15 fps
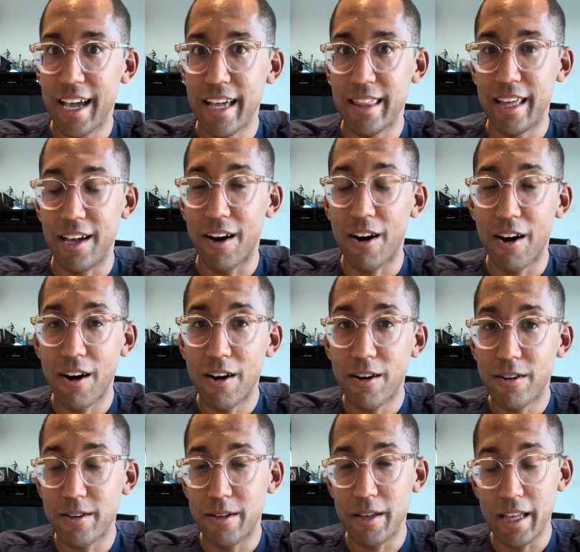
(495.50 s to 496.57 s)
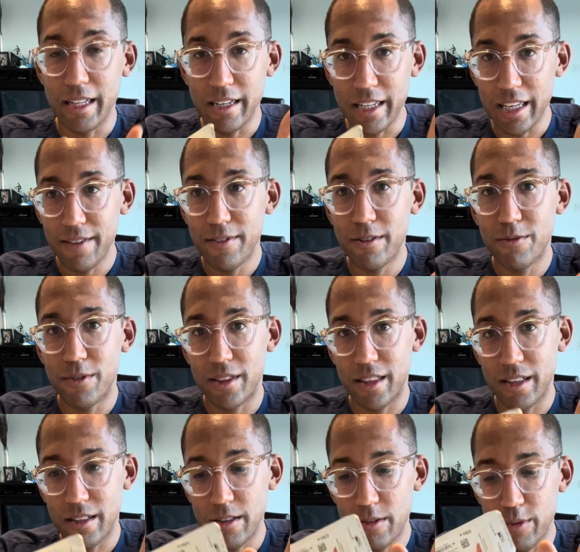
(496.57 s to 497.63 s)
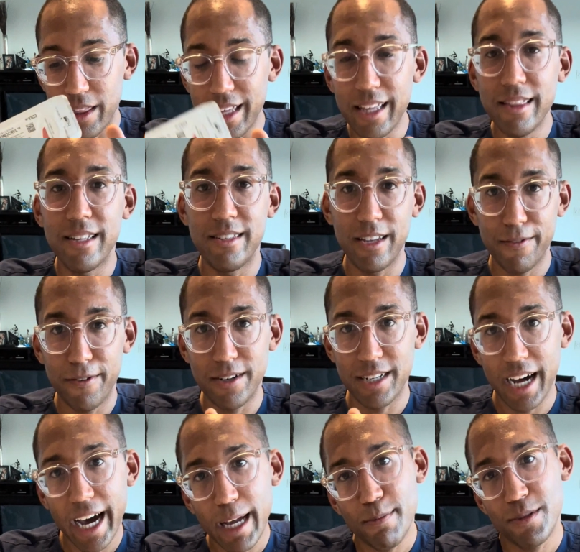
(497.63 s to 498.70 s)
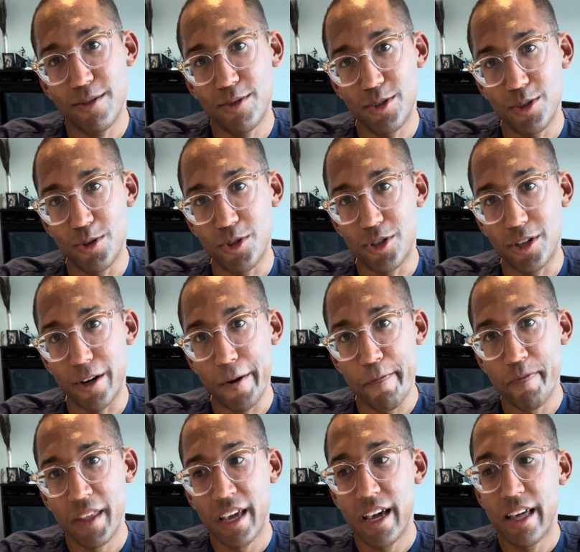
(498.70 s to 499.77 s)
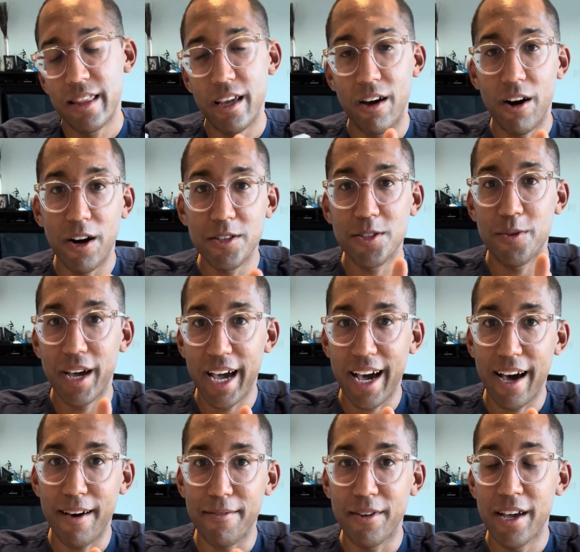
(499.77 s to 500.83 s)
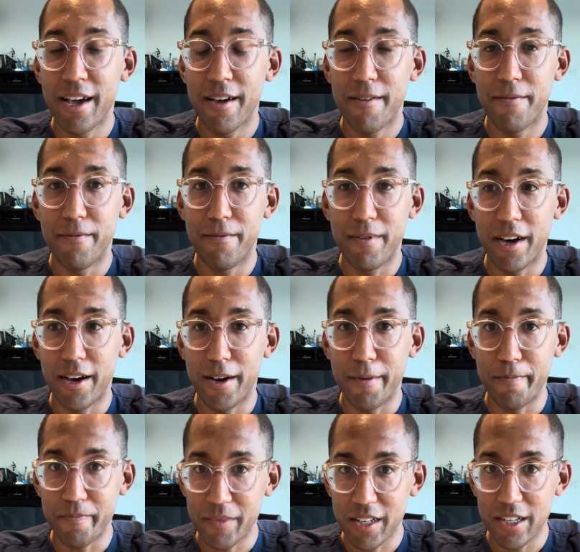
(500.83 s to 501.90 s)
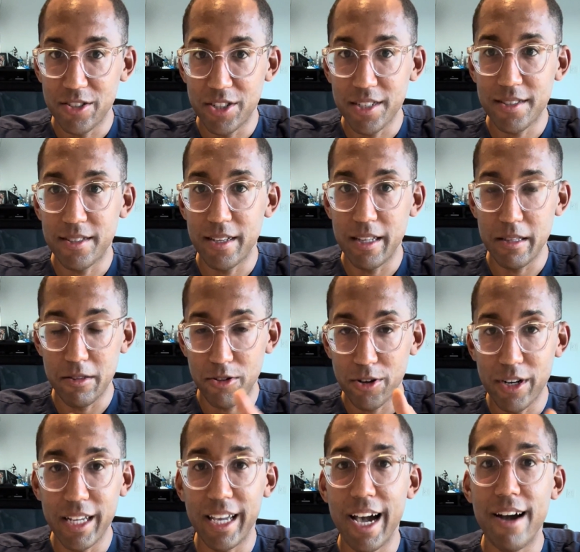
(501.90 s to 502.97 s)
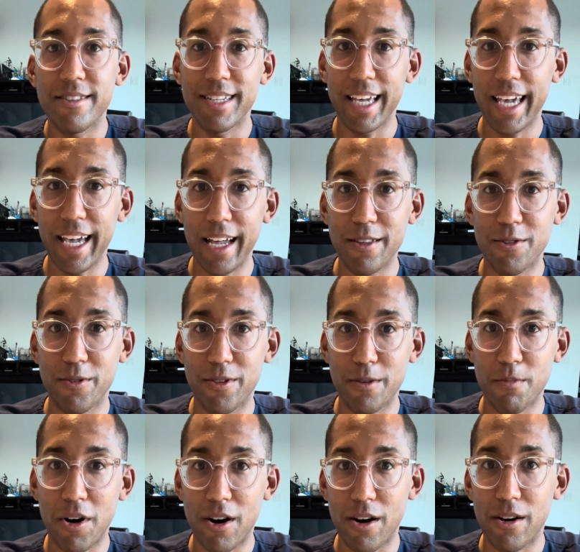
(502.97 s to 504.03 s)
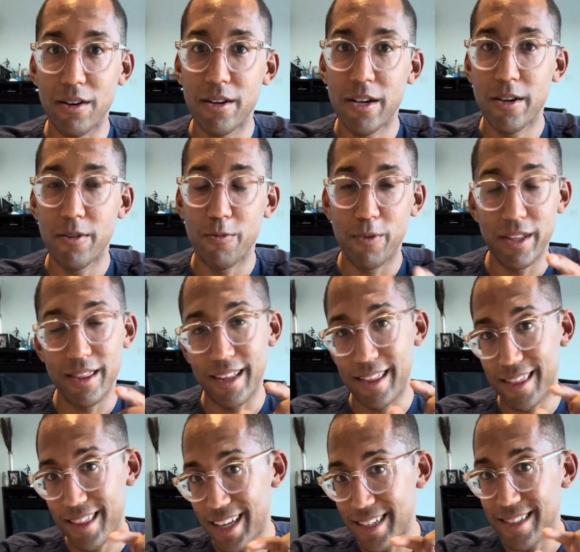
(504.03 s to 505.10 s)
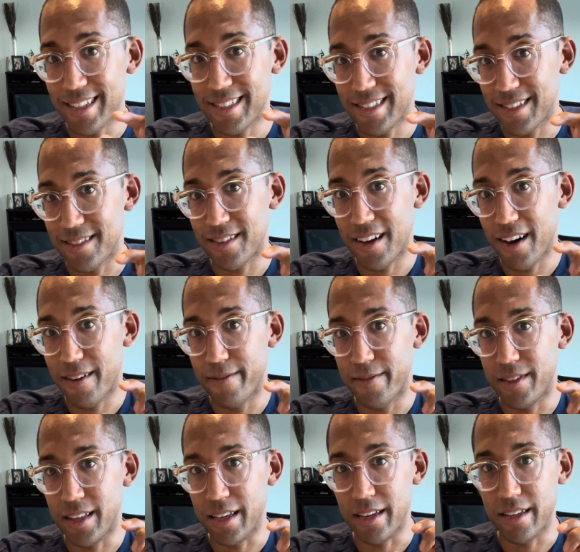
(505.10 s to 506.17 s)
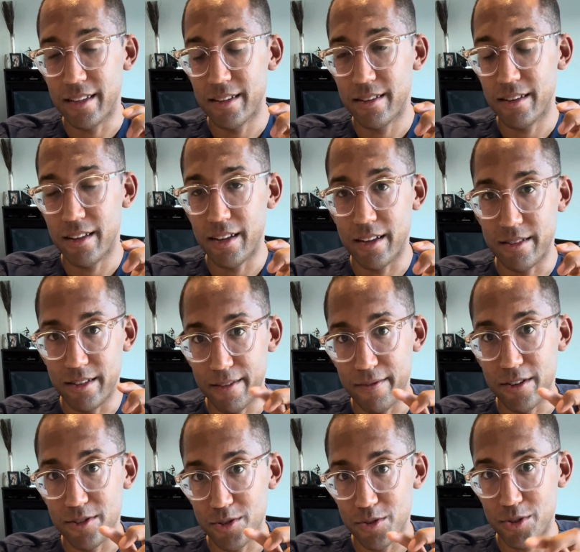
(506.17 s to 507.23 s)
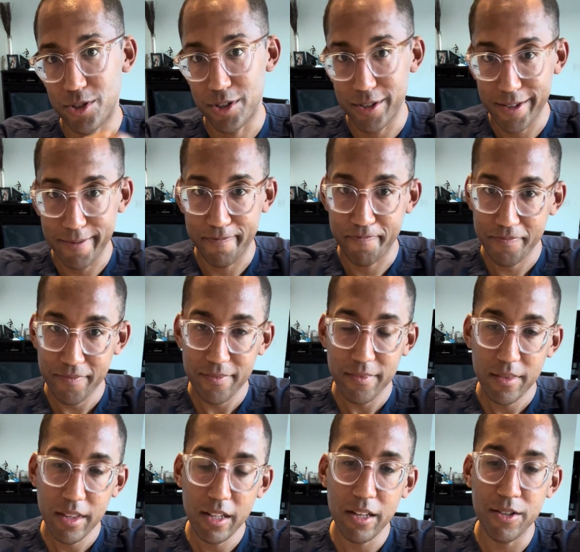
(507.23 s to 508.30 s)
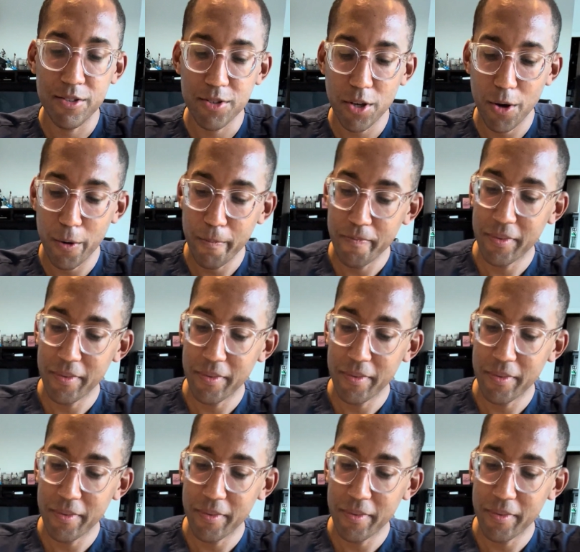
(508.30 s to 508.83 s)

They all, even within the different types of suture, they also have just learning how to handle them all with the thicknesses of the different sutures. So